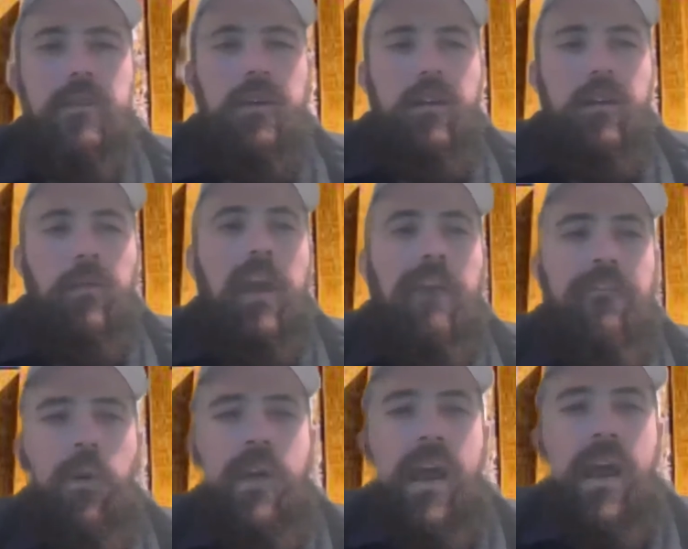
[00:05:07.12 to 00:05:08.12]
We had
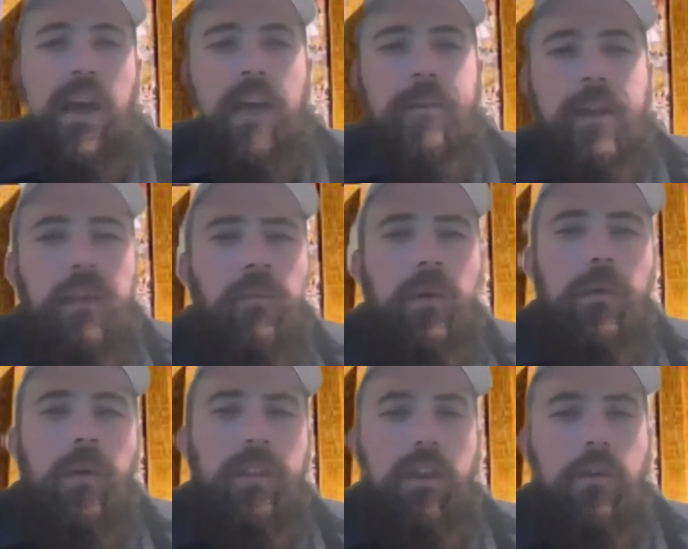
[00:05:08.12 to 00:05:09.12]
4 down linemen in. We were
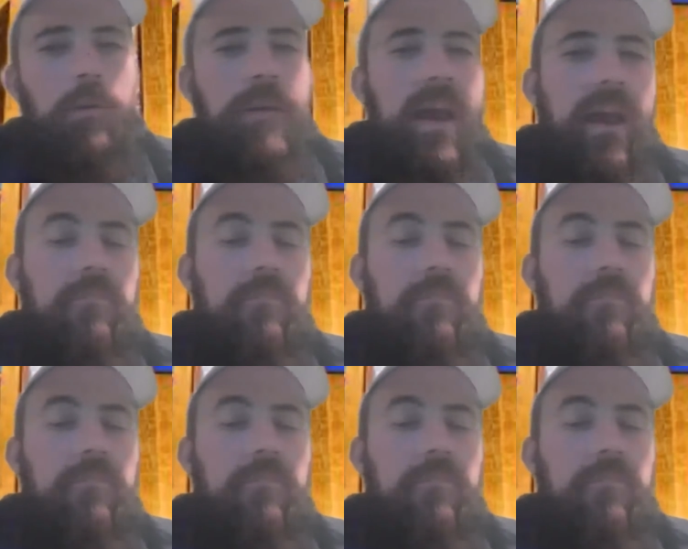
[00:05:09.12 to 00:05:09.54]
on the quarterback